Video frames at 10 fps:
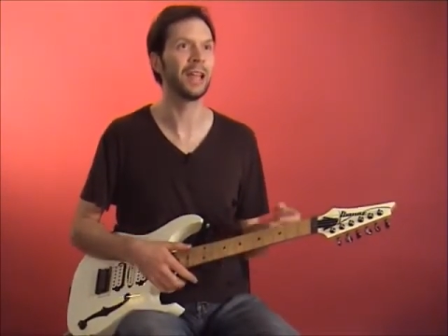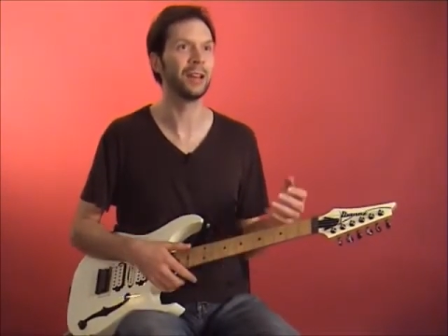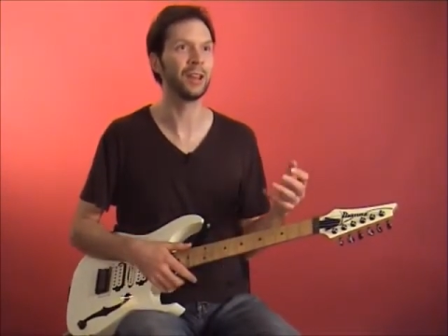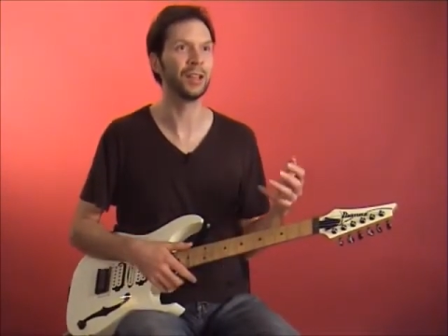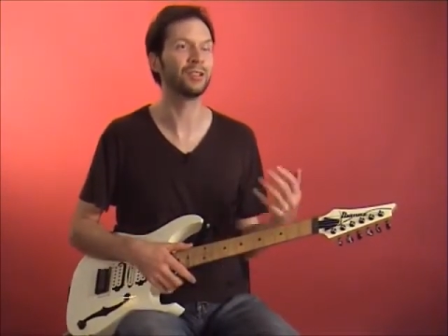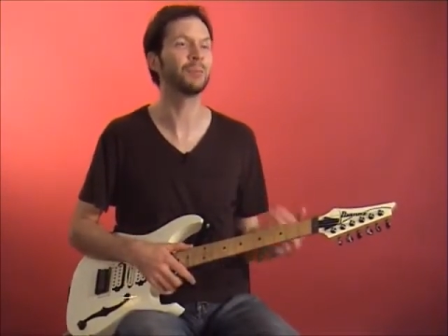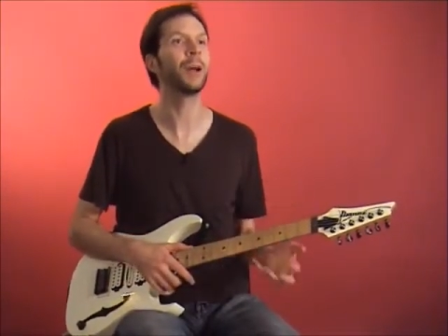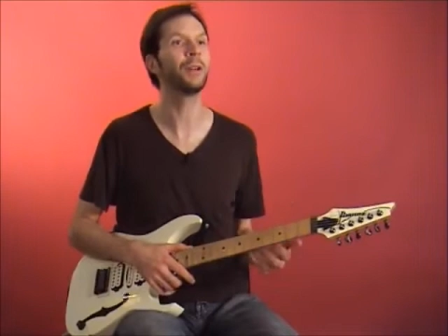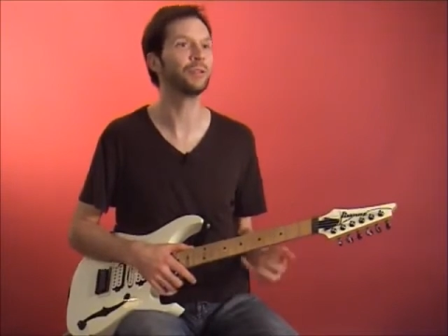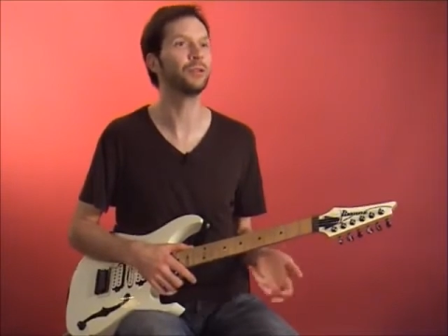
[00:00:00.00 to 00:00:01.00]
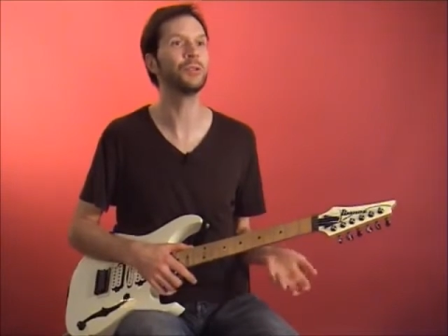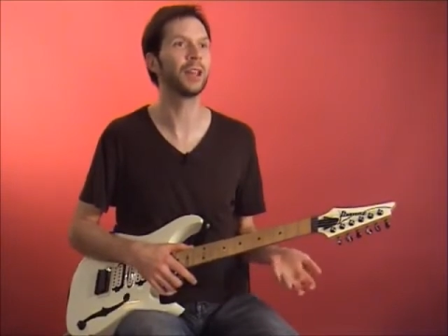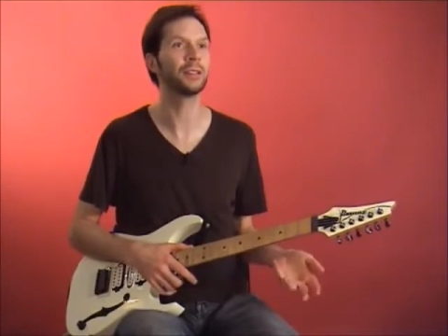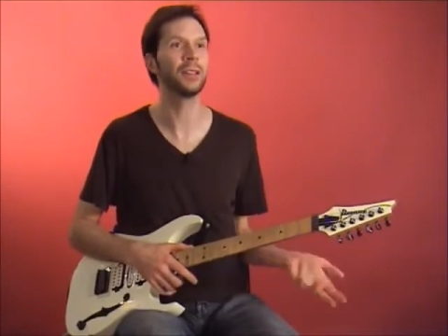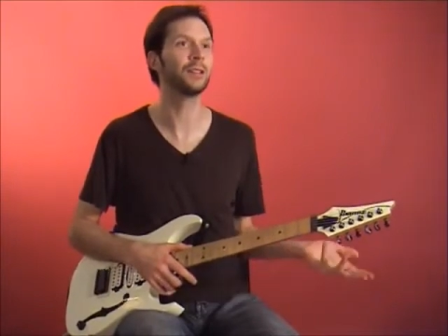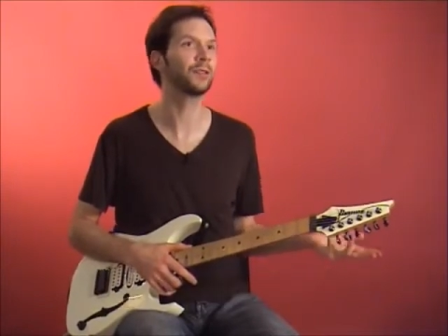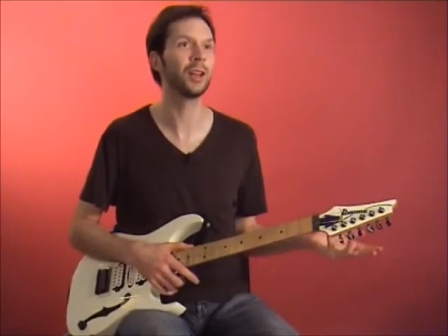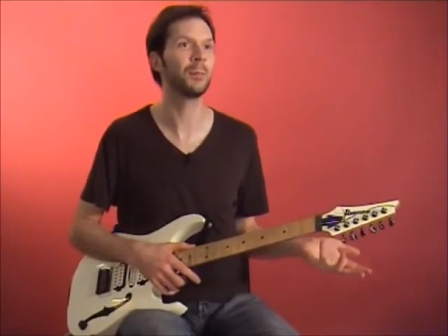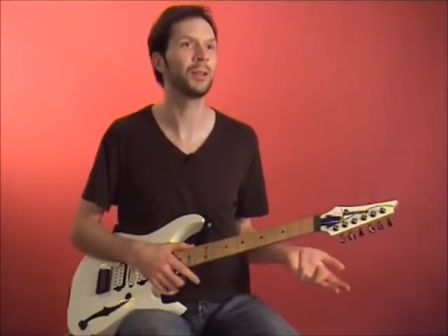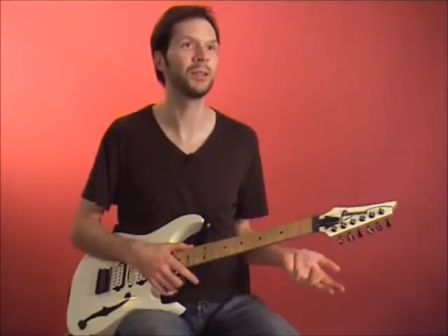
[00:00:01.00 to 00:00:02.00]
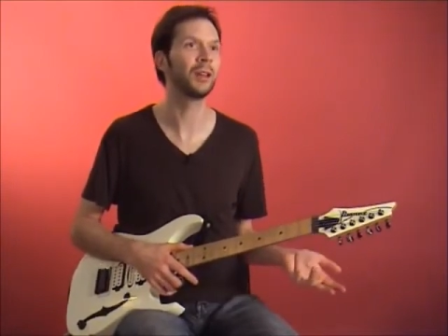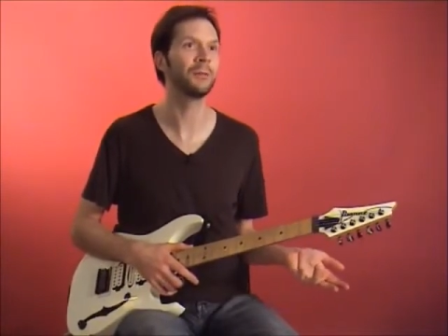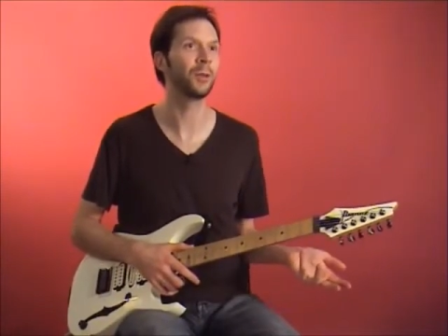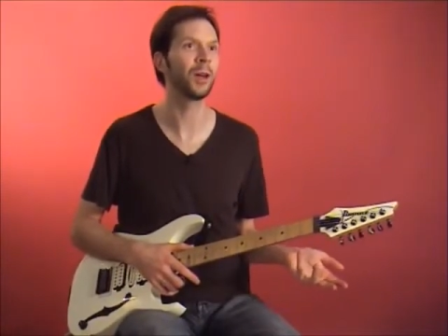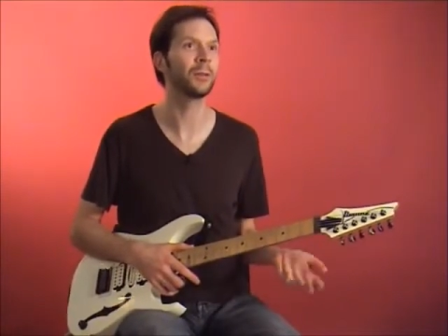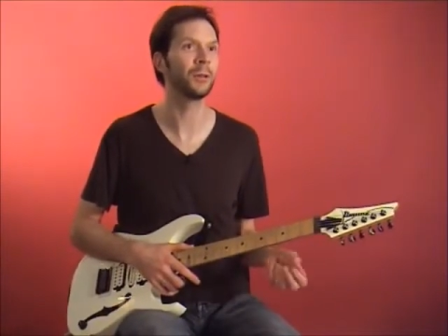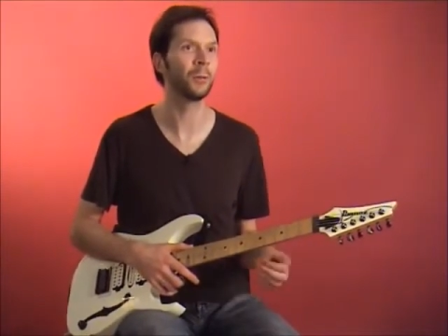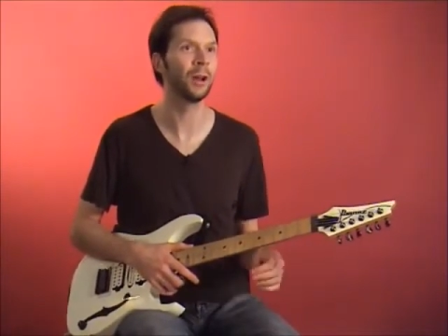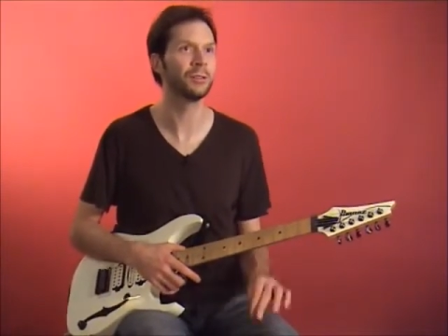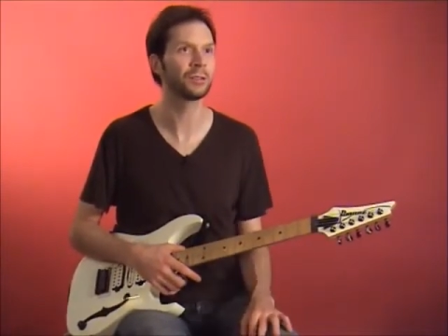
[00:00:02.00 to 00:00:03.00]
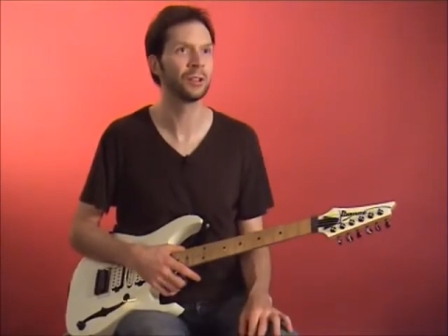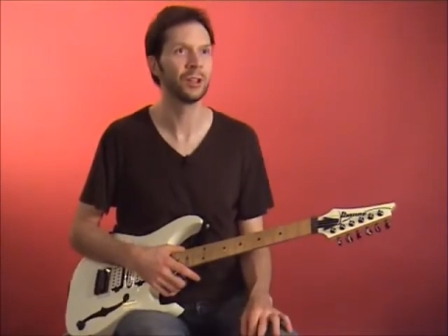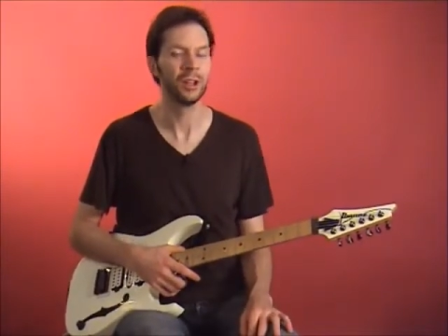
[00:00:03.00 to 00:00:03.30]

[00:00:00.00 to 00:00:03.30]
and inspires new techniques that I might not have thought of otherwise.